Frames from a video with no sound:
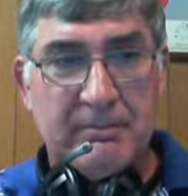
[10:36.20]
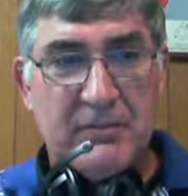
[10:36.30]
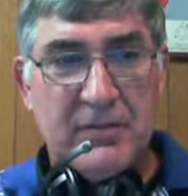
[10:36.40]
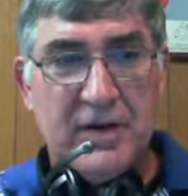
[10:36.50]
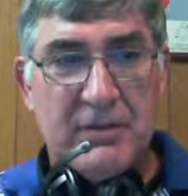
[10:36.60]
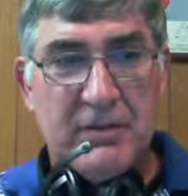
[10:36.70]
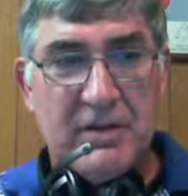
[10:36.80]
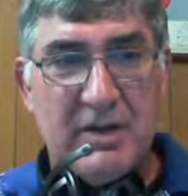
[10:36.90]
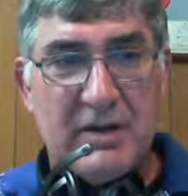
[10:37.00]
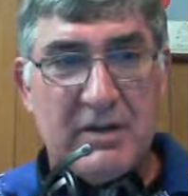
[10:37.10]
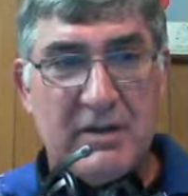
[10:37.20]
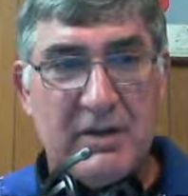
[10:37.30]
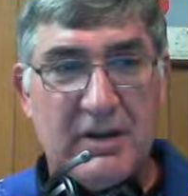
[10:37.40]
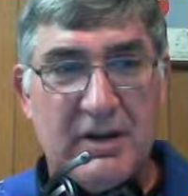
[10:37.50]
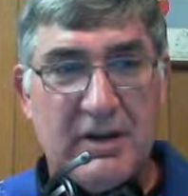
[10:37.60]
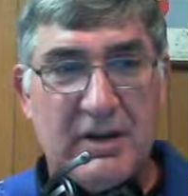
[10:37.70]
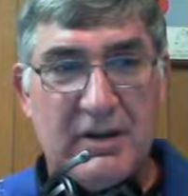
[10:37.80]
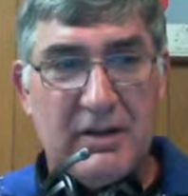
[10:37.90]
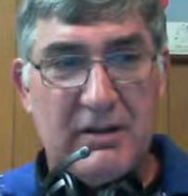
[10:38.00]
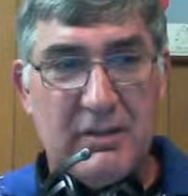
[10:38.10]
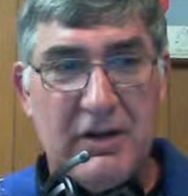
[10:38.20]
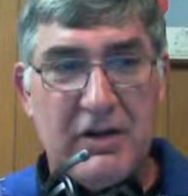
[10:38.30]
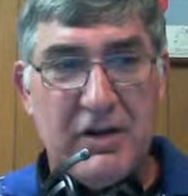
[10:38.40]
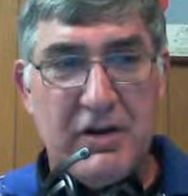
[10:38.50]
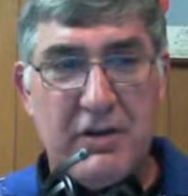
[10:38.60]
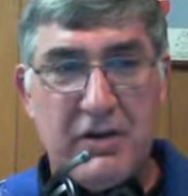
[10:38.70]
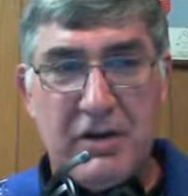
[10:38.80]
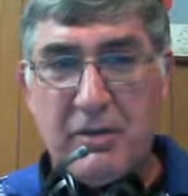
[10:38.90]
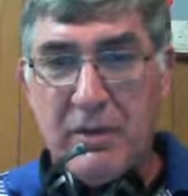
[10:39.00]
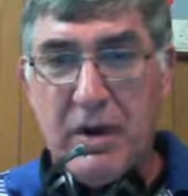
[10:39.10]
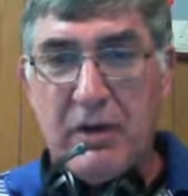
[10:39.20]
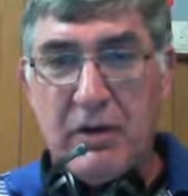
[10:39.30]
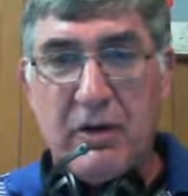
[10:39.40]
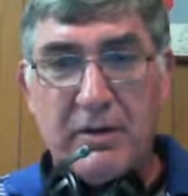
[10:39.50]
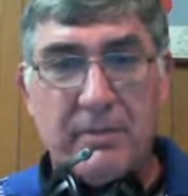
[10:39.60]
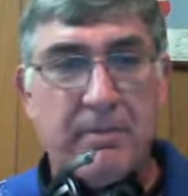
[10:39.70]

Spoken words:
something that very near and dear to my heart.